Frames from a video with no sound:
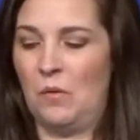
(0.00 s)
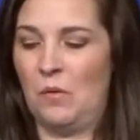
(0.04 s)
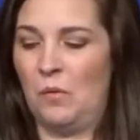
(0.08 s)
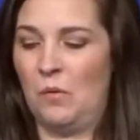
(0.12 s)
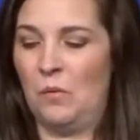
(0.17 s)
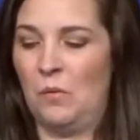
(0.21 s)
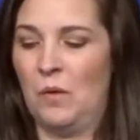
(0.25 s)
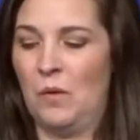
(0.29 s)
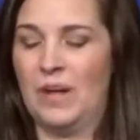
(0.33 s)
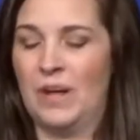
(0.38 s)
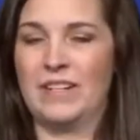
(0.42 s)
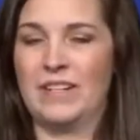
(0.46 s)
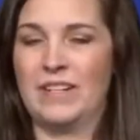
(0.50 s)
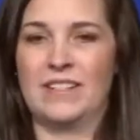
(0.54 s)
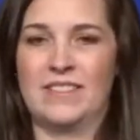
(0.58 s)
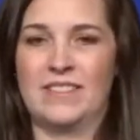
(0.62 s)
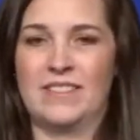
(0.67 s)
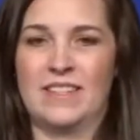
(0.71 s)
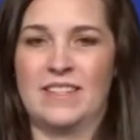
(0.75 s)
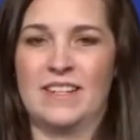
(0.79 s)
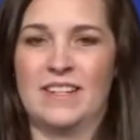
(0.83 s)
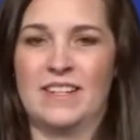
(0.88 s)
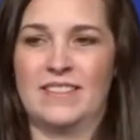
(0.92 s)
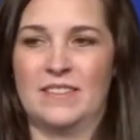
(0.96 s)
what does
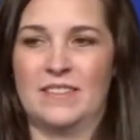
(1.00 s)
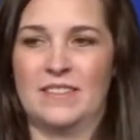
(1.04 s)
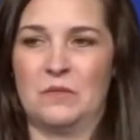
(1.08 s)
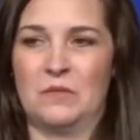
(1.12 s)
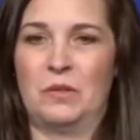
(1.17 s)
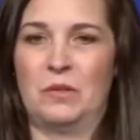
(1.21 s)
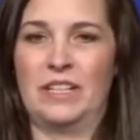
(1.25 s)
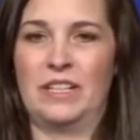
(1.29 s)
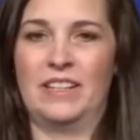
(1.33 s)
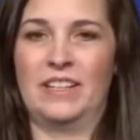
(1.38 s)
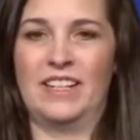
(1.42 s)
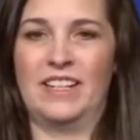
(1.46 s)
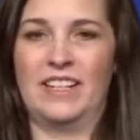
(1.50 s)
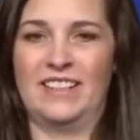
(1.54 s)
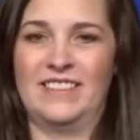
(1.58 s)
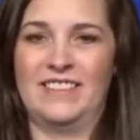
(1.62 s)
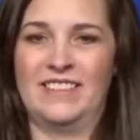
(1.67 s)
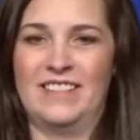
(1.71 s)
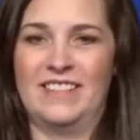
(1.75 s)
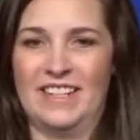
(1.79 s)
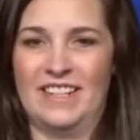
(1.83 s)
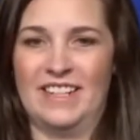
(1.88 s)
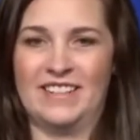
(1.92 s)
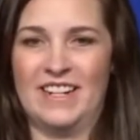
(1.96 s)
this really
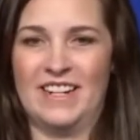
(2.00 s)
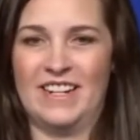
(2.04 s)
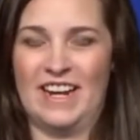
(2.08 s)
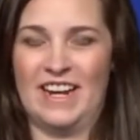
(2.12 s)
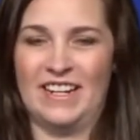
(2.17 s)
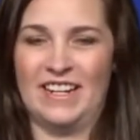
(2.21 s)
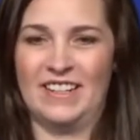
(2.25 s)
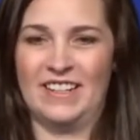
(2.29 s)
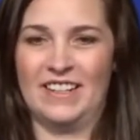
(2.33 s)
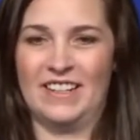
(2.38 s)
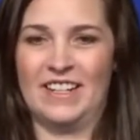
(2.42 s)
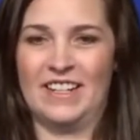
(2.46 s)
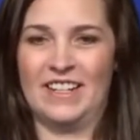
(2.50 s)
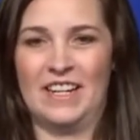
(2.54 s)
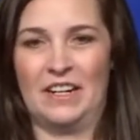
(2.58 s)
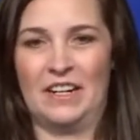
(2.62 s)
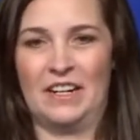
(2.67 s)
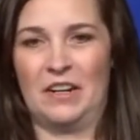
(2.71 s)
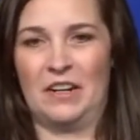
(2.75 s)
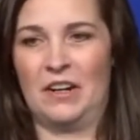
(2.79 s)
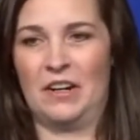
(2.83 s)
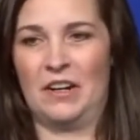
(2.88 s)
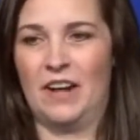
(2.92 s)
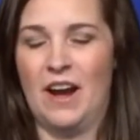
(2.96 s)
dictate
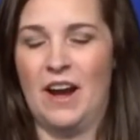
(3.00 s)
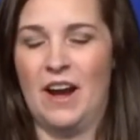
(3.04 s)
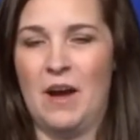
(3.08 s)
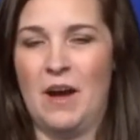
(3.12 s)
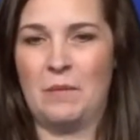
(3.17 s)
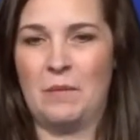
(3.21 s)
here